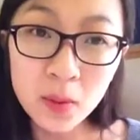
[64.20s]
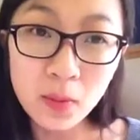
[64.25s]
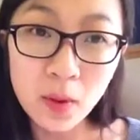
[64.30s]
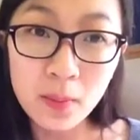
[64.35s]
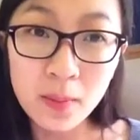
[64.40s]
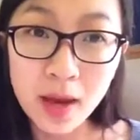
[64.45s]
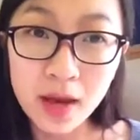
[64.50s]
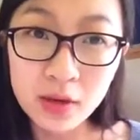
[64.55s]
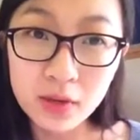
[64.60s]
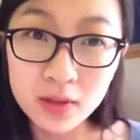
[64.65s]
it
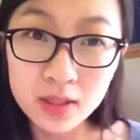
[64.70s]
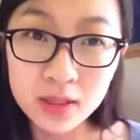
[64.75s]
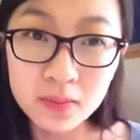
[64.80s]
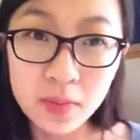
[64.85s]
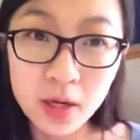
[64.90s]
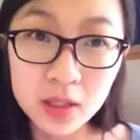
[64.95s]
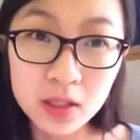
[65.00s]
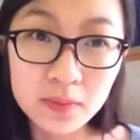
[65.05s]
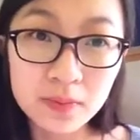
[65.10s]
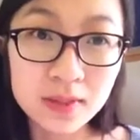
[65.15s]
won't matter as
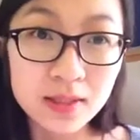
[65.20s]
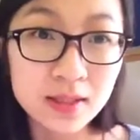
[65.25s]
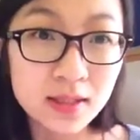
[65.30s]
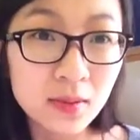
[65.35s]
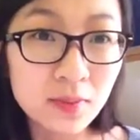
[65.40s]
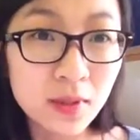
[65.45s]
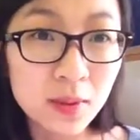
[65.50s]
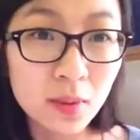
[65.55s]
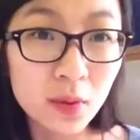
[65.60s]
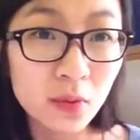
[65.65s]
much, but
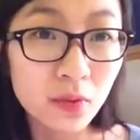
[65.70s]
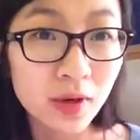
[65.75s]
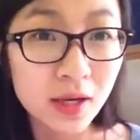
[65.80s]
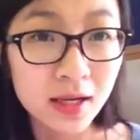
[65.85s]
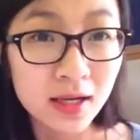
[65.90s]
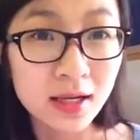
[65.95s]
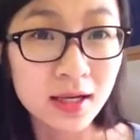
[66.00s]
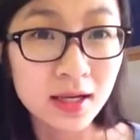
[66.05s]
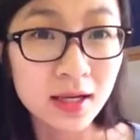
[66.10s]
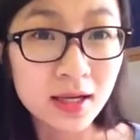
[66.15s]
some people
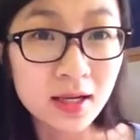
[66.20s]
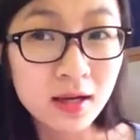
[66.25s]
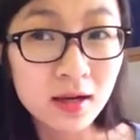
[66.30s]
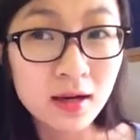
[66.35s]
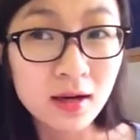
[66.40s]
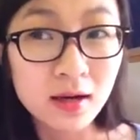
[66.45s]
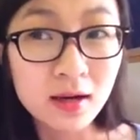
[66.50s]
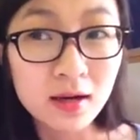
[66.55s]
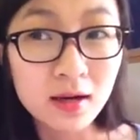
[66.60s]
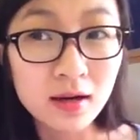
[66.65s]
really
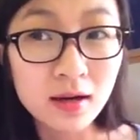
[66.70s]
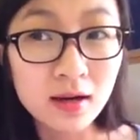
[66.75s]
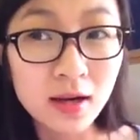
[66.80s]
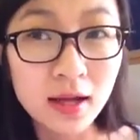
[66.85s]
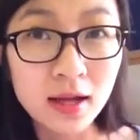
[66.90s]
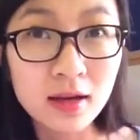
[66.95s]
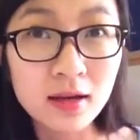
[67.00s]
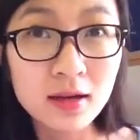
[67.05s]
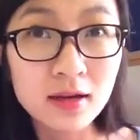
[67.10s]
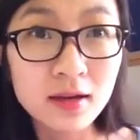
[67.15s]

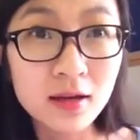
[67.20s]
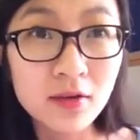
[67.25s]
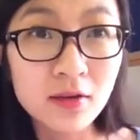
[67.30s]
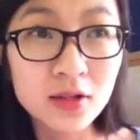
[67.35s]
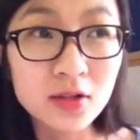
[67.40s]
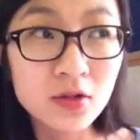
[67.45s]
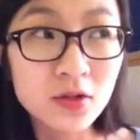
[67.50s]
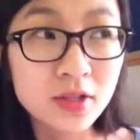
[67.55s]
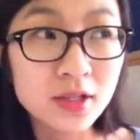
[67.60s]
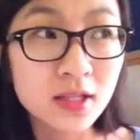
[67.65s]
they're
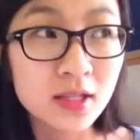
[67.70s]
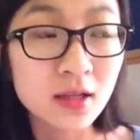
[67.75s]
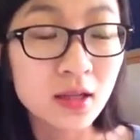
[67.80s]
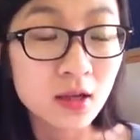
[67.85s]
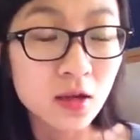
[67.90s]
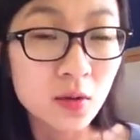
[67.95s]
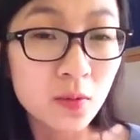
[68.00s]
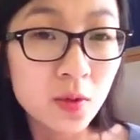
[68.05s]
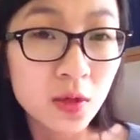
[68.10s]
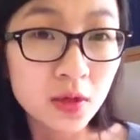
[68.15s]
interested in the
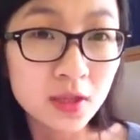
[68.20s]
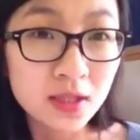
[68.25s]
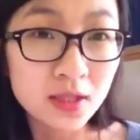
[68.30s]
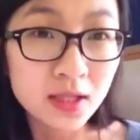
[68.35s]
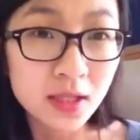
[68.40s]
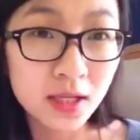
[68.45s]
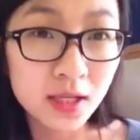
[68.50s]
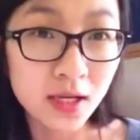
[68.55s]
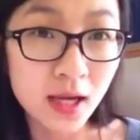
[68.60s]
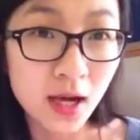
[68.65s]

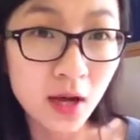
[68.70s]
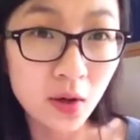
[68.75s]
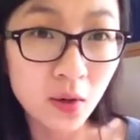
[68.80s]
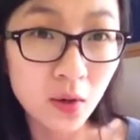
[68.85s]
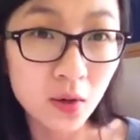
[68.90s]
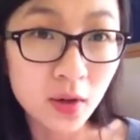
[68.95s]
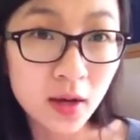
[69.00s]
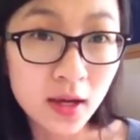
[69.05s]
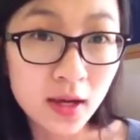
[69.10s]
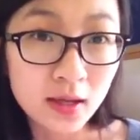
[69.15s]
community and
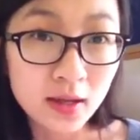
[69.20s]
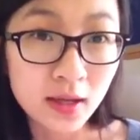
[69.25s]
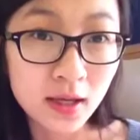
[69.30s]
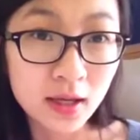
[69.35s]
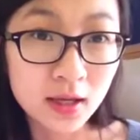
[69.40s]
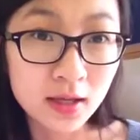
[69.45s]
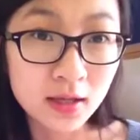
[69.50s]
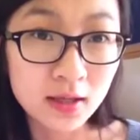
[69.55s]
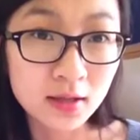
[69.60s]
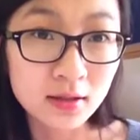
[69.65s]
how they
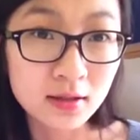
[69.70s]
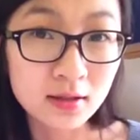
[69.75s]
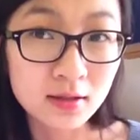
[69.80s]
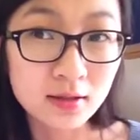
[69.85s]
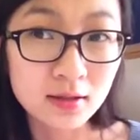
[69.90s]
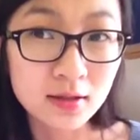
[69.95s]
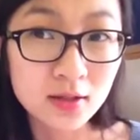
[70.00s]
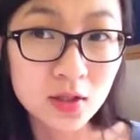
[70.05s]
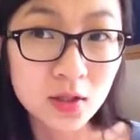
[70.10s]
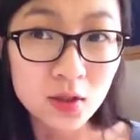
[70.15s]

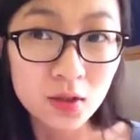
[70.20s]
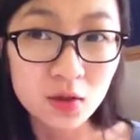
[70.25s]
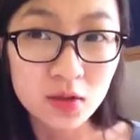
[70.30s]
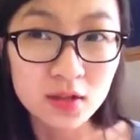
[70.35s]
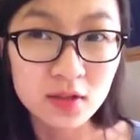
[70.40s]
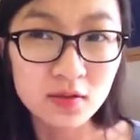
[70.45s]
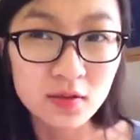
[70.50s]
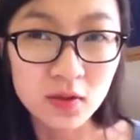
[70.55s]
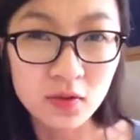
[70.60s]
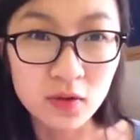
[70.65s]
can do
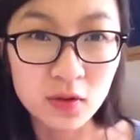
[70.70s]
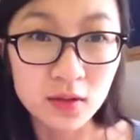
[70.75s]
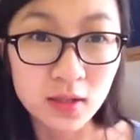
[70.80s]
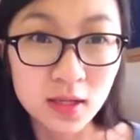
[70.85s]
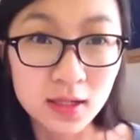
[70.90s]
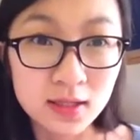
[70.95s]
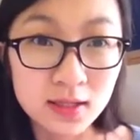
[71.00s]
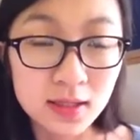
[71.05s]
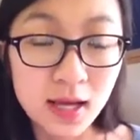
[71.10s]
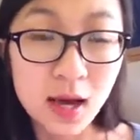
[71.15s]
lots of different
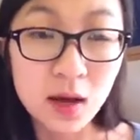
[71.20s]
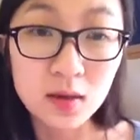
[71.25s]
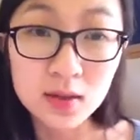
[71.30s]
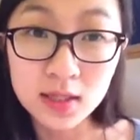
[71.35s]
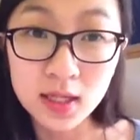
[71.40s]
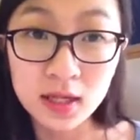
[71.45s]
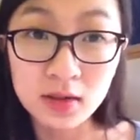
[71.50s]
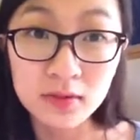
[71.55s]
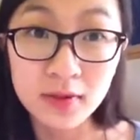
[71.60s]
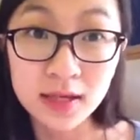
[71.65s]
things
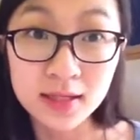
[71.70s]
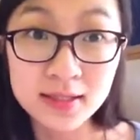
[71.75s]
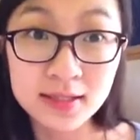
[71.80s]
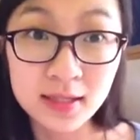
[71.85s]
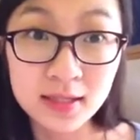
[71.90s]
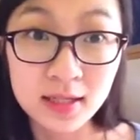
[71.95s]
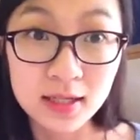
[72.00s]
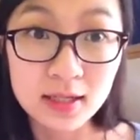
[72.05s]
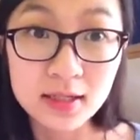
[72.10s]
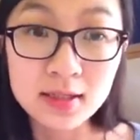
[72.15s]
outside of their
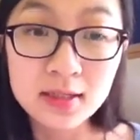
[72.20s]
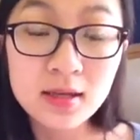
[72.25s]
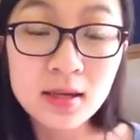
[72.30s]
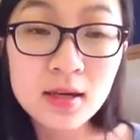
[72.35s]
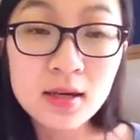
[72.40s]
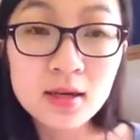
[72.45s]
studies.